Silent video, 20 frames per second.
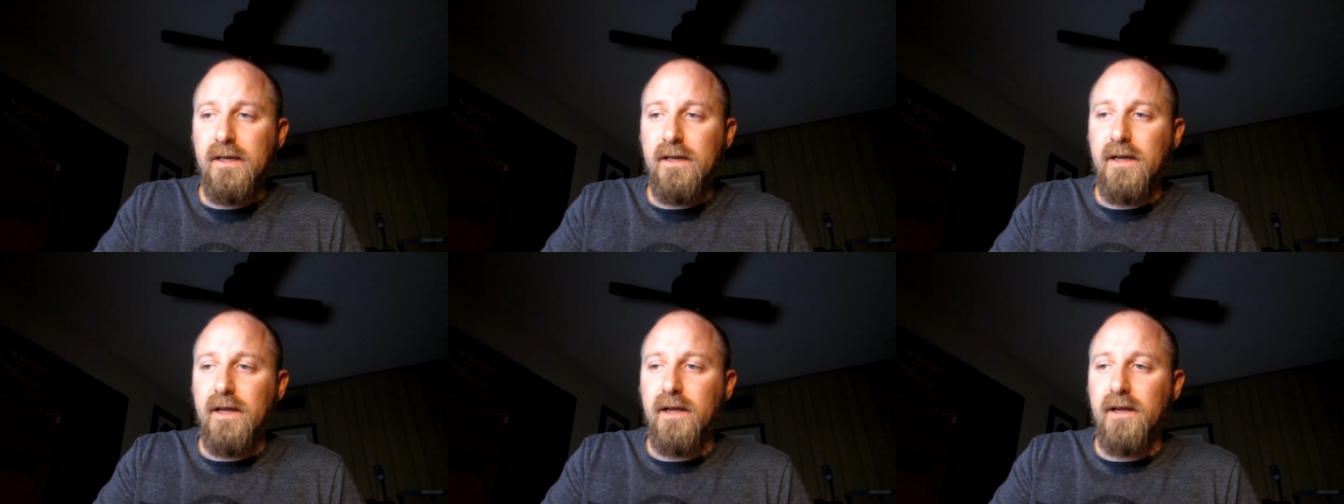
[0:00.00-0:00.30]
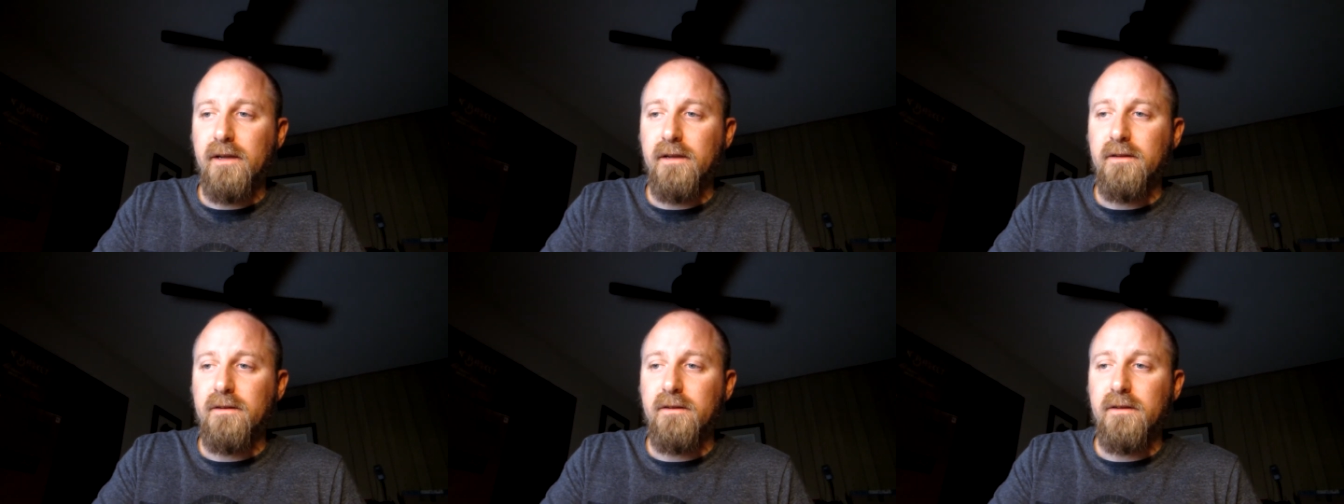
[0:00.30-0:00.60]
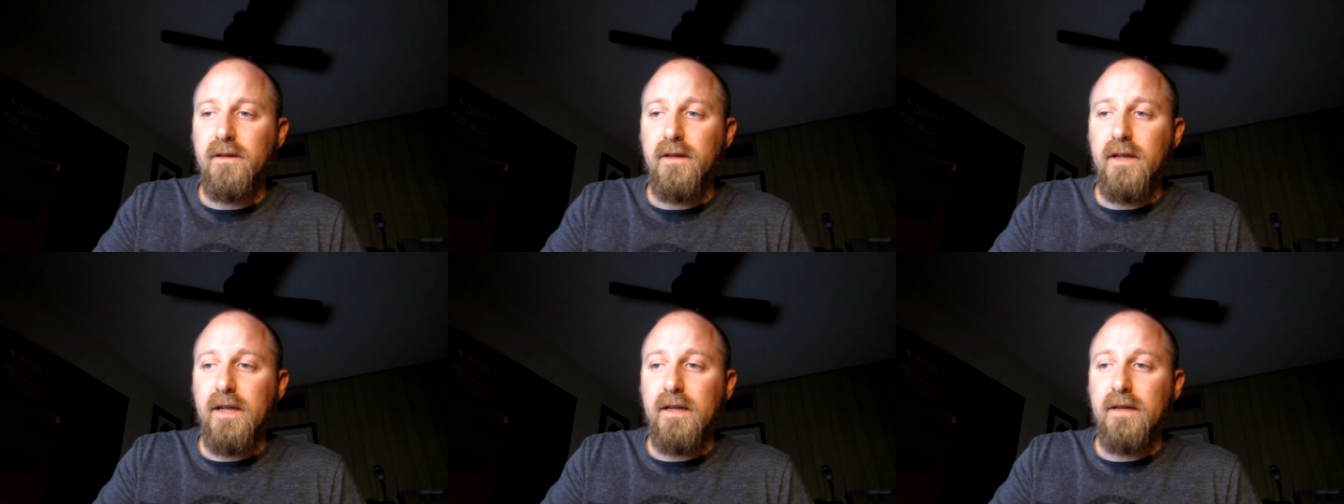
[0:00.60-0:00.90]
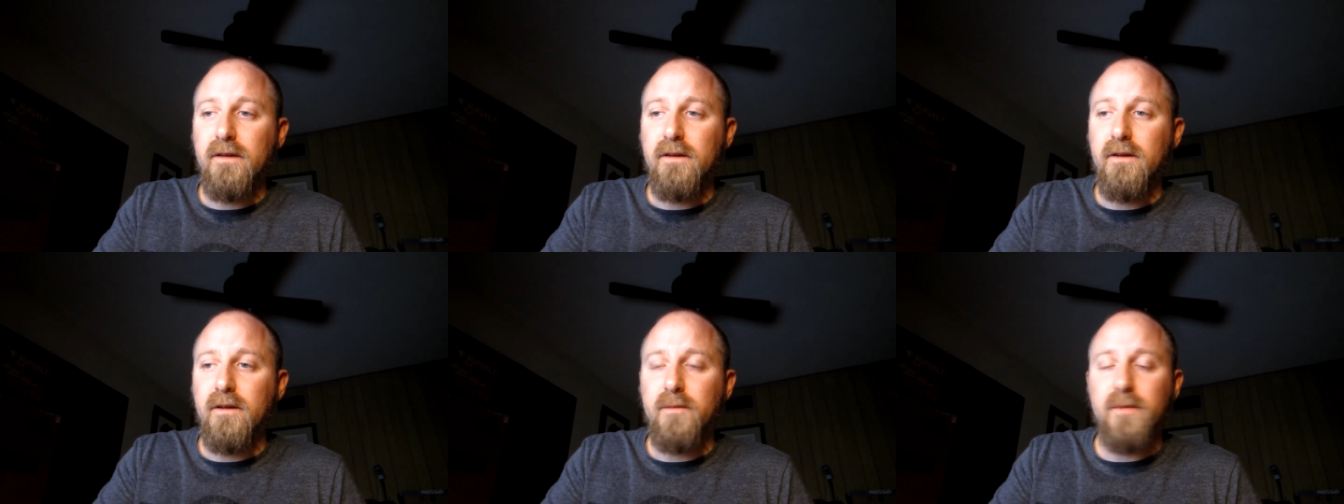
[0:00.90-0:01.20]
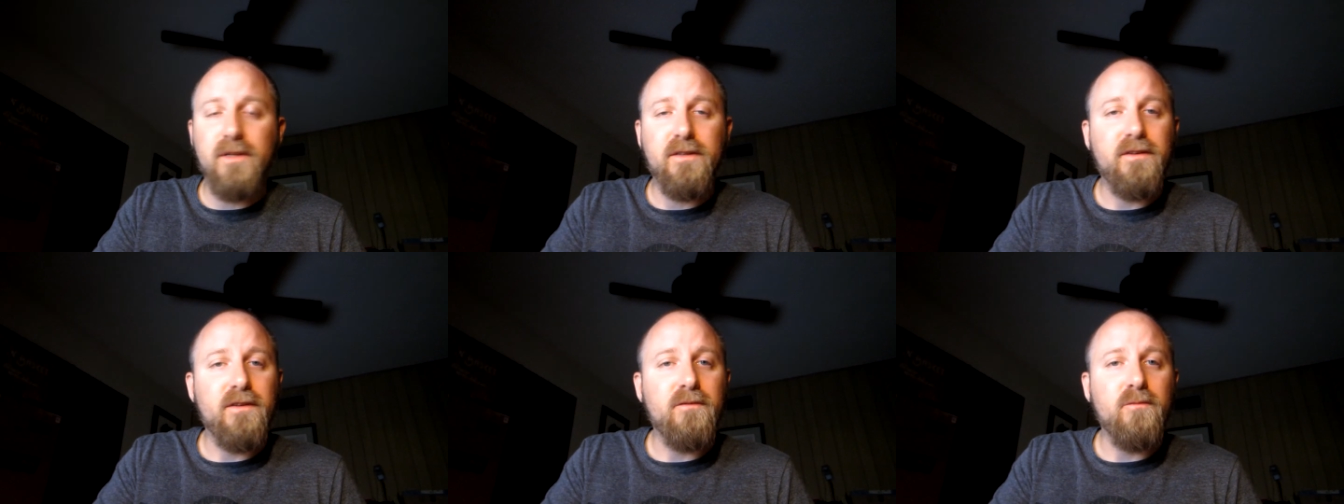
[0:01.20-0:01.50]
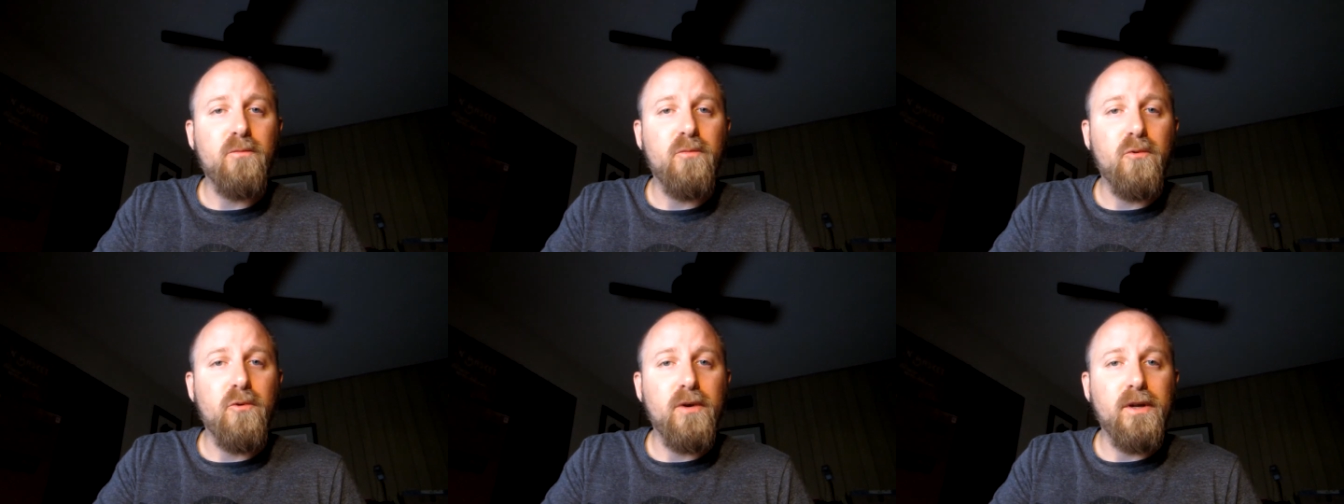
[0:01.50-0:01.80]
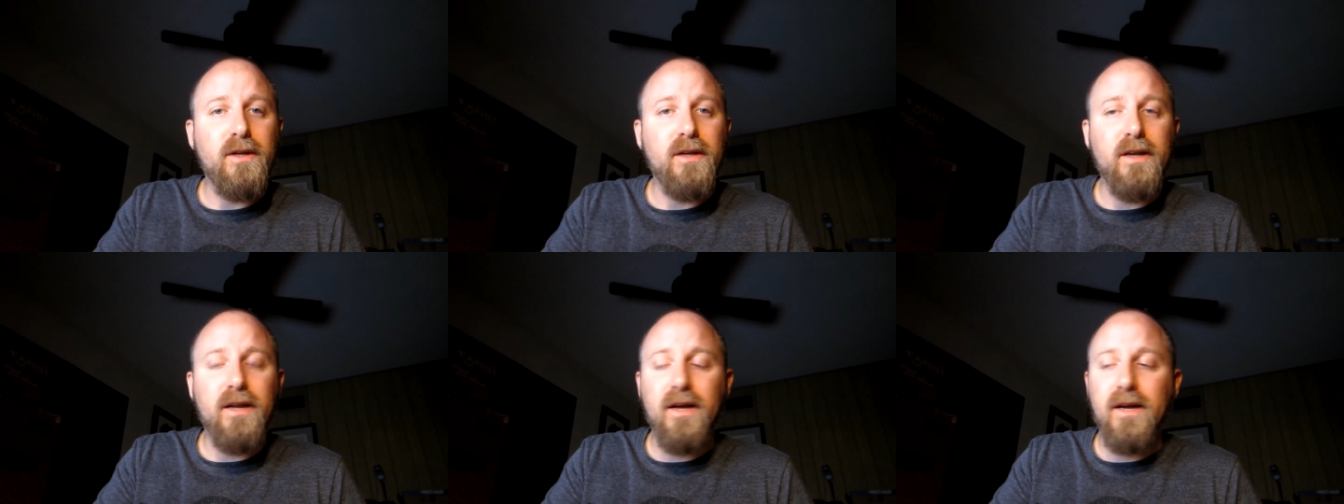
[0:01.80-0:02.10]
and it ended up at
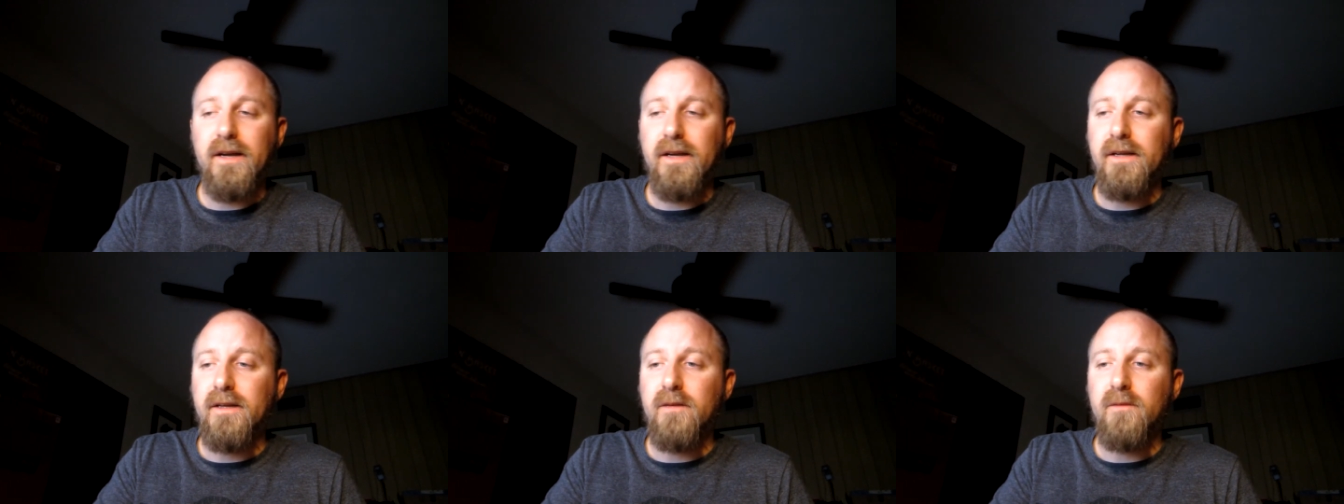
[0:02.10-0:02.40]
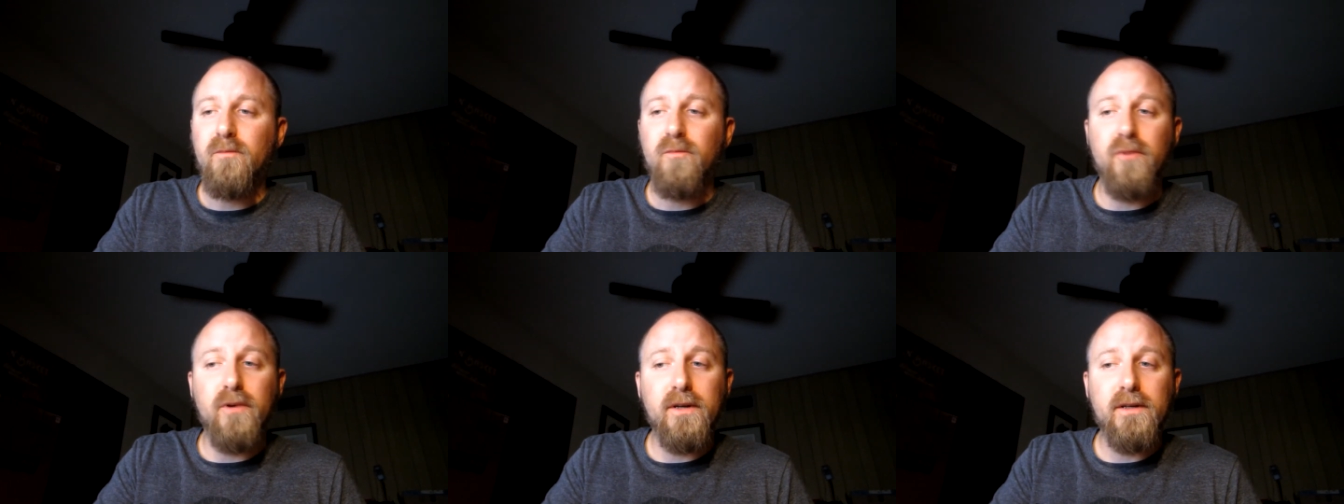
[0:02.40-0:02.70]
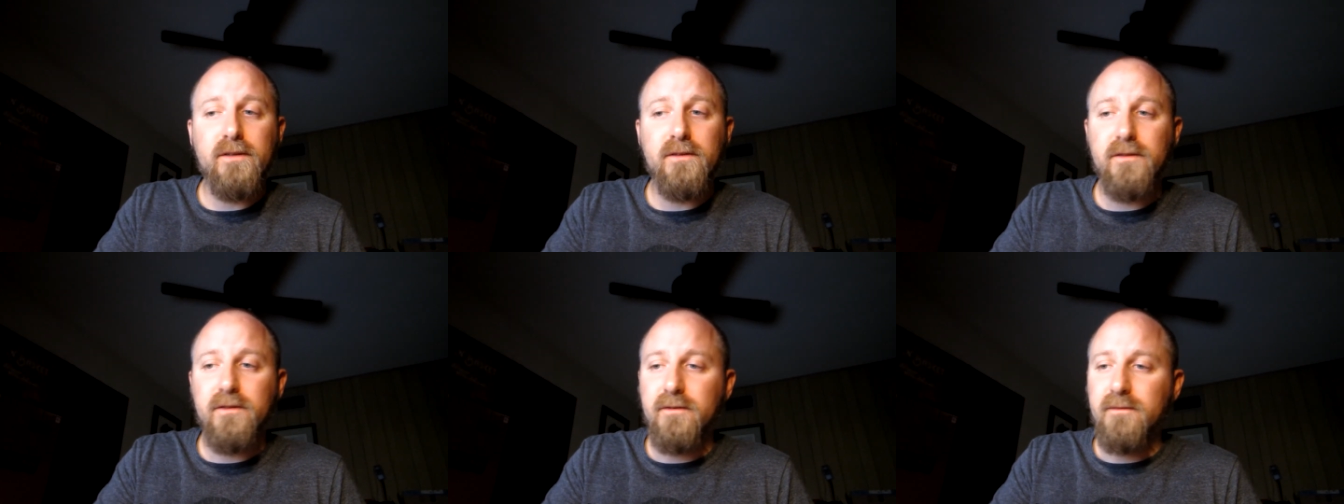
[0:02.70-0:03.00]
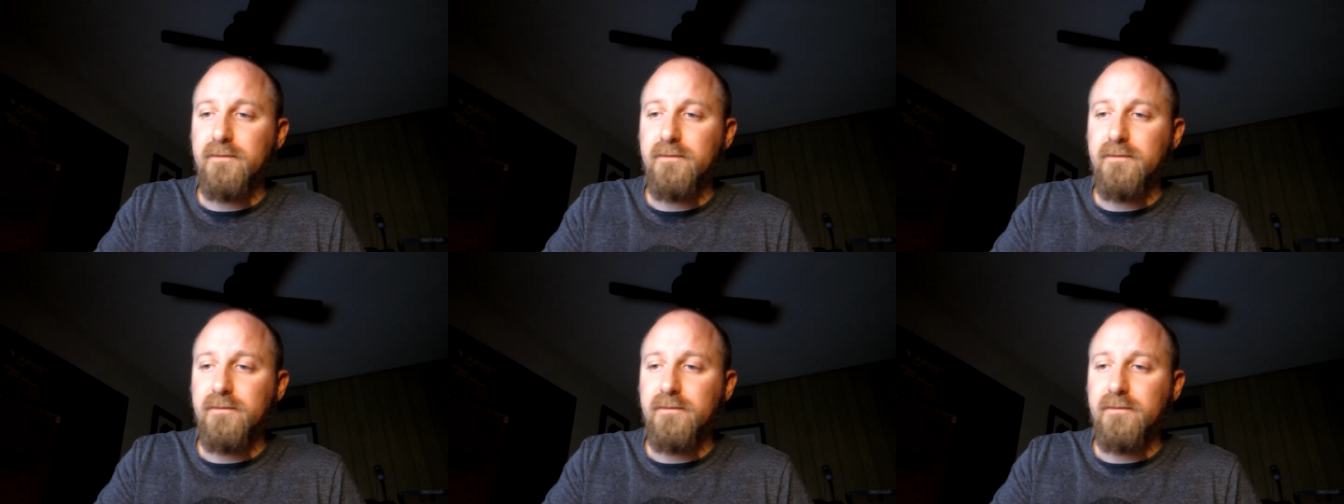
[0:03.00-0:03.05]
7.9 Brix.